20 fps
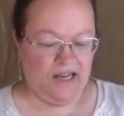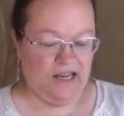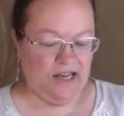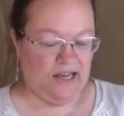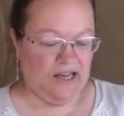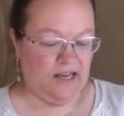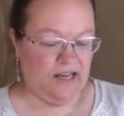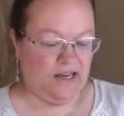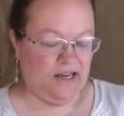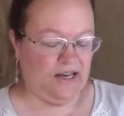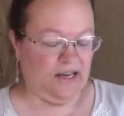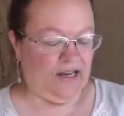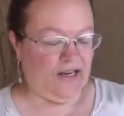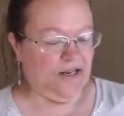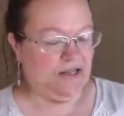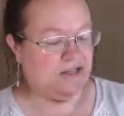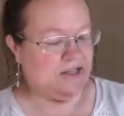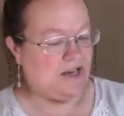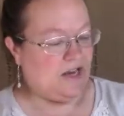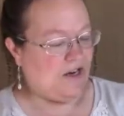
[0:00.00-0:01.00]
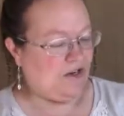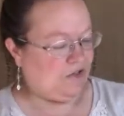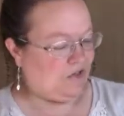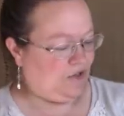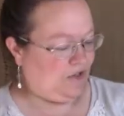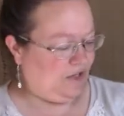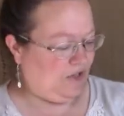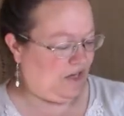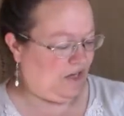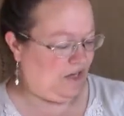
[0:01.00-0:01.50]
It is
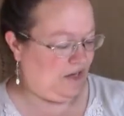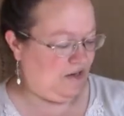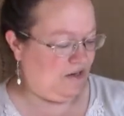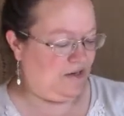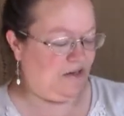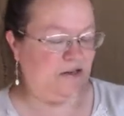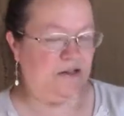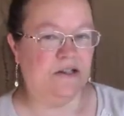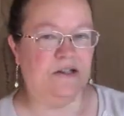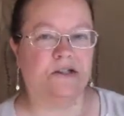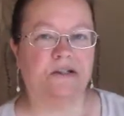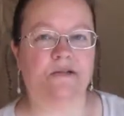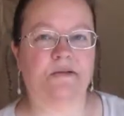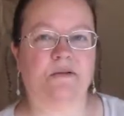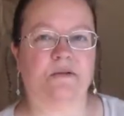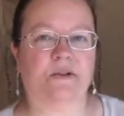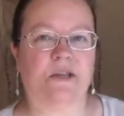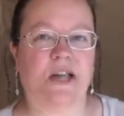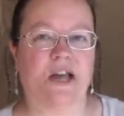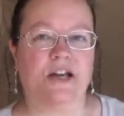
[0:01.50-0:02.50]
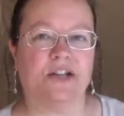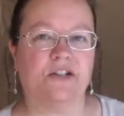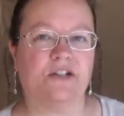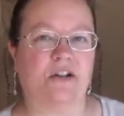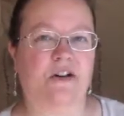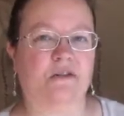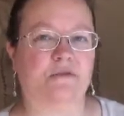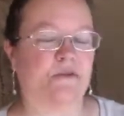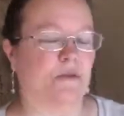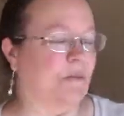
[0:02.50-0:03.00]
actually cast
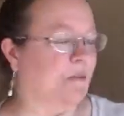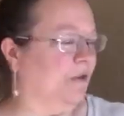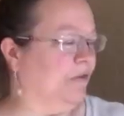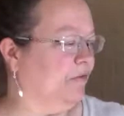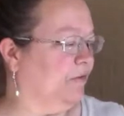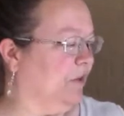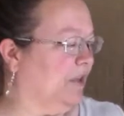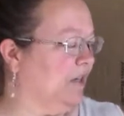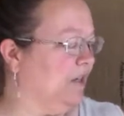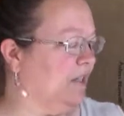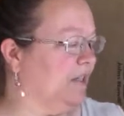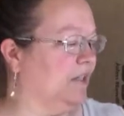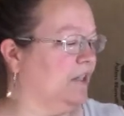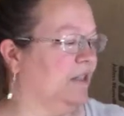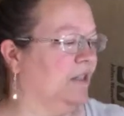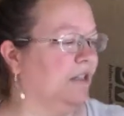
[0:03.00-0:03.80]
on from the front,